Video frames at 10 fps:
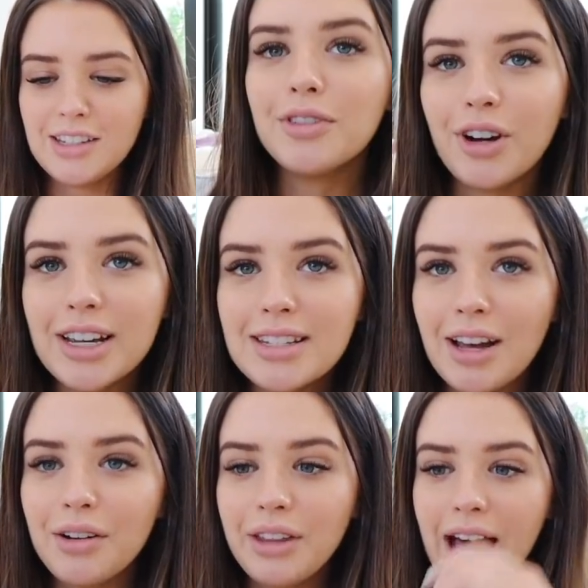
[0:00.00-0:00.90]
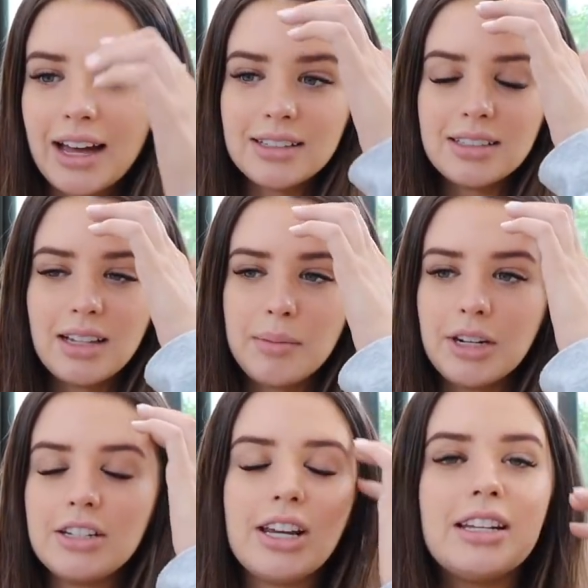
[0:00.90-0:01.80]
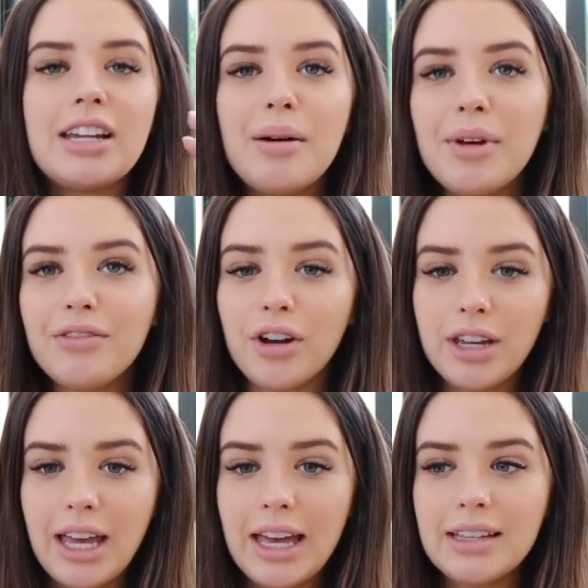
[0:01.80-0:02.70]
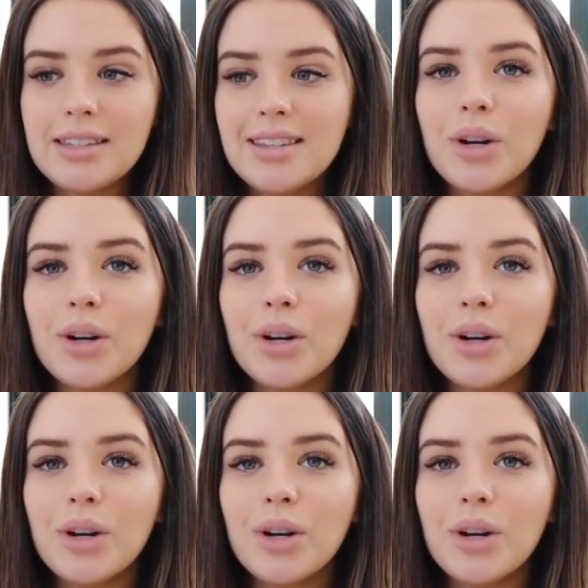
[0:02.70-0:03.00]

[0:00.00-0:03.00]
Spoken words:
Before I start all that, I'm gonna change out my phone case.